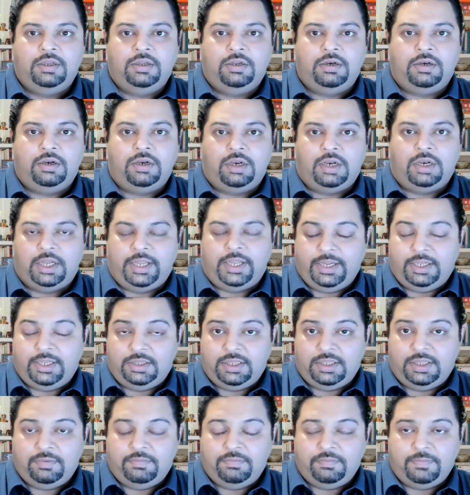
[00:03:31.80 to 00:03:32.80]

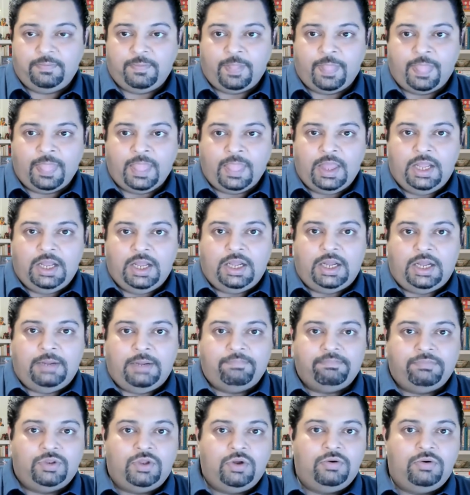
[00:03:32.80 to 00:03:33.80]
like them,
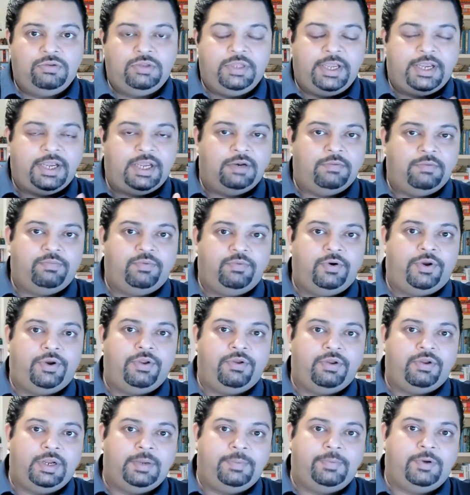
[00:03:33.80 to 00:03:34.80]
though they can put
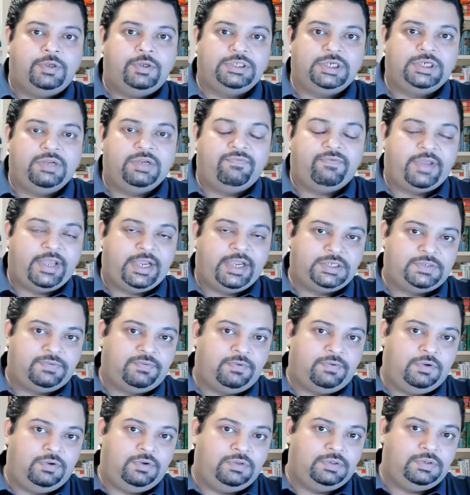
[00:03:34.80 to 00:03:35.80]
you in a positive cash
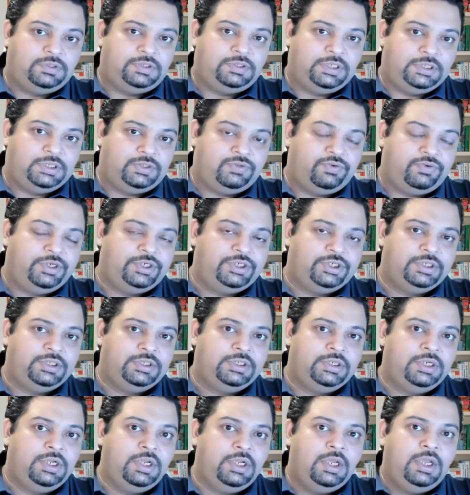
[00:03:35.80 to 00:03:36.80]
flow
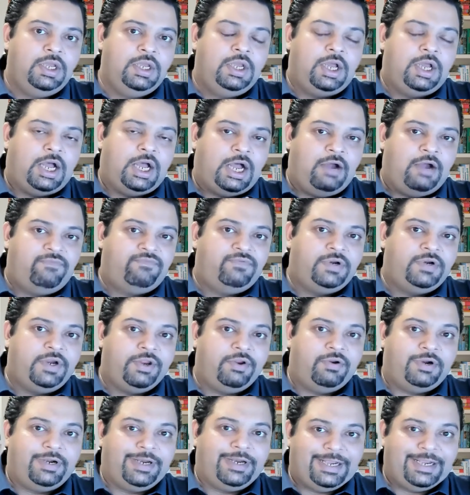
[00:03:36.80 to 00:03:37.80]
situation after
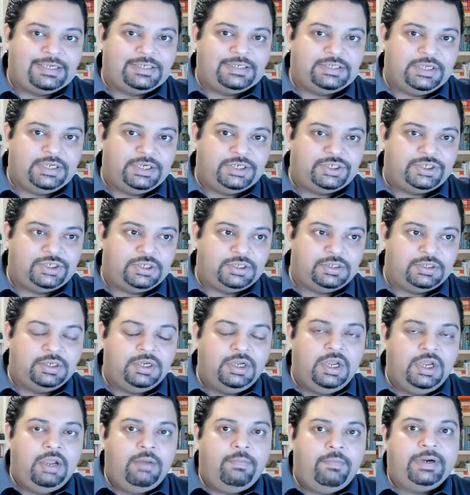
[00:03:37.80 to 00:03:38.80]
your taxation.
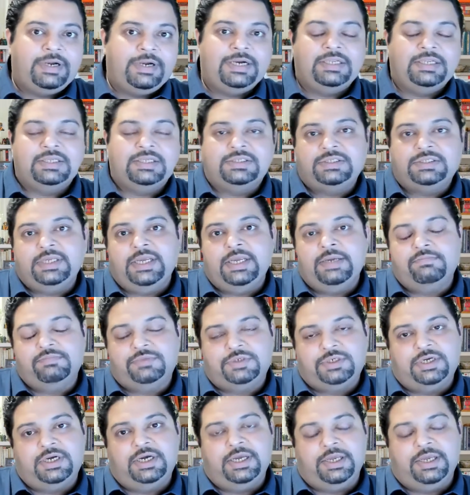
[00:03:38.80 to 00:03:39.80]
But at the
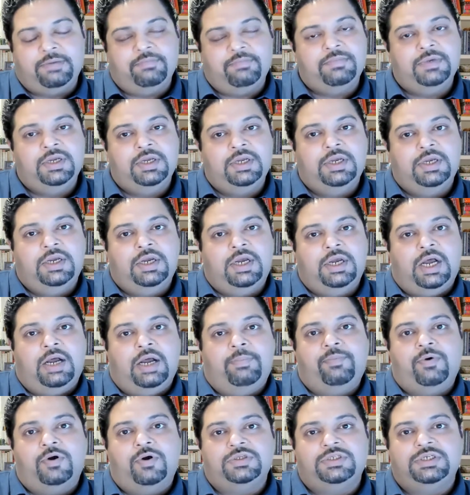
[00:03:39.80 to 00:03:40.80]
same time,
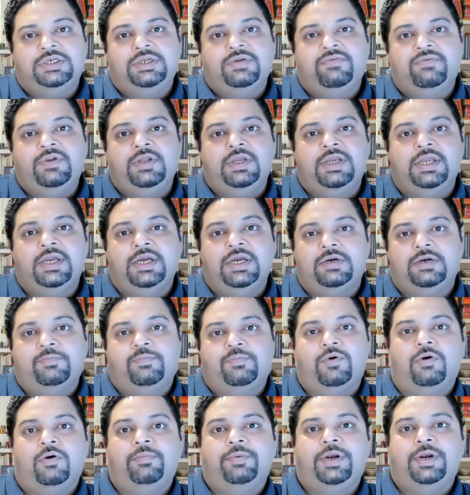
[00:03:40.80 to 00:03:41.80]
a positively geared
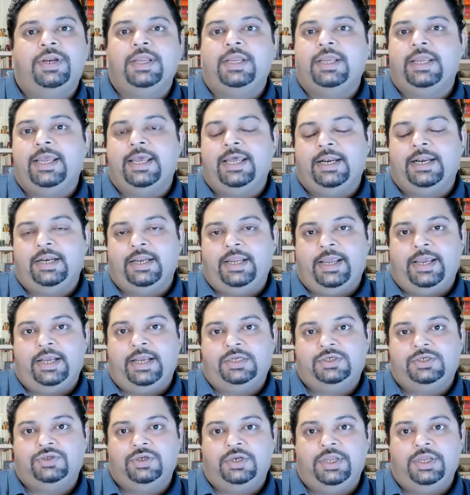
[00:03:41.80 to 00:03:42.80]
property can
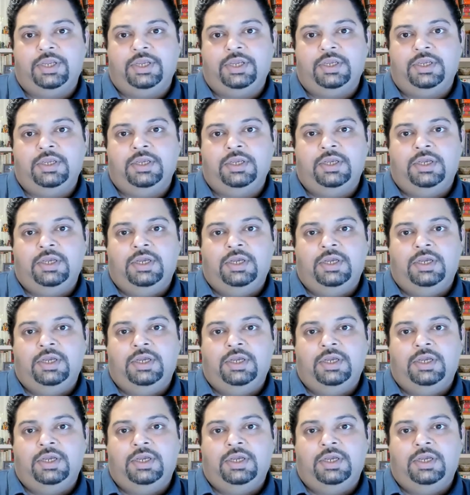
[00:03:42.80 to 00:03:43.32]
actually